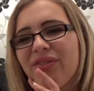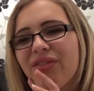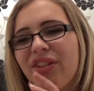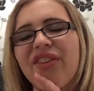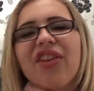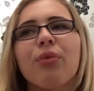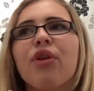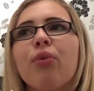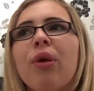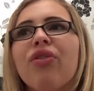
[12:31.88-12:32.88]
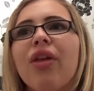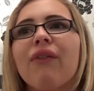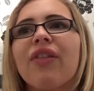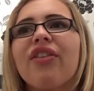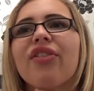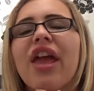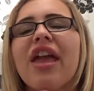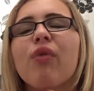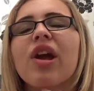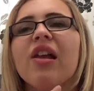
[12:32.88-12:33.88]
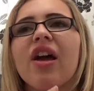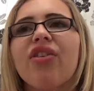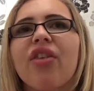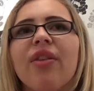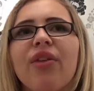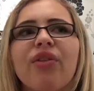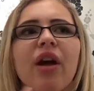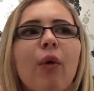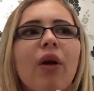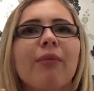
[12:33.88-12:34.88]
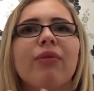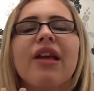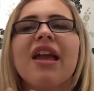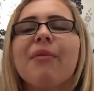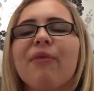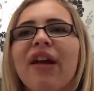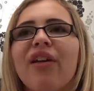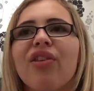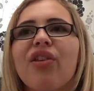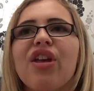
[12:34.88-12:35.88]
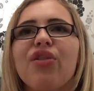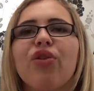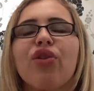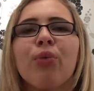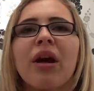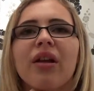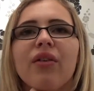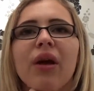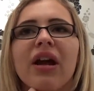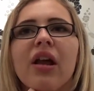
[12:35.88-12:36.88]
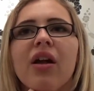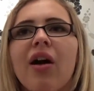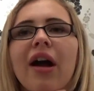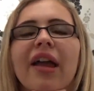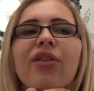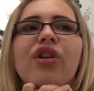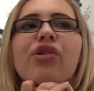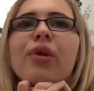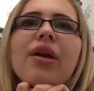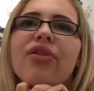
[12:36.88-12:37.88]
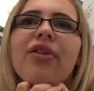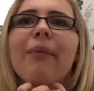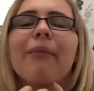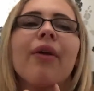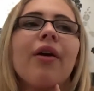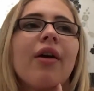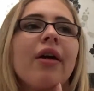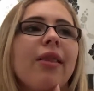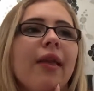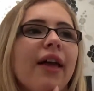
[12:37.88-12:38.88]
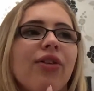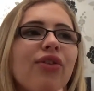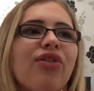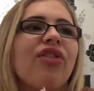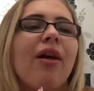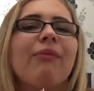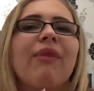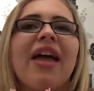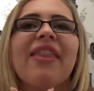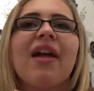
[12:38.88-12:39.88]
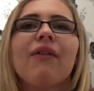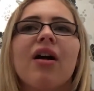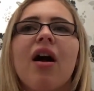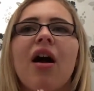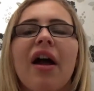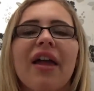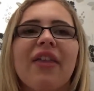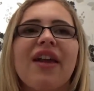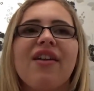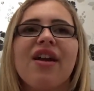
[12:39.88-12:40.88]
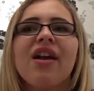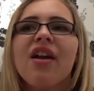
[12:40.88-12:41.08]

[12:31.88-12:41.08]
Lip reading: she says really sweet stuff, and he really likes that this girl completely thinks that he's just a regular guy, and she treats him like just any other guy, and he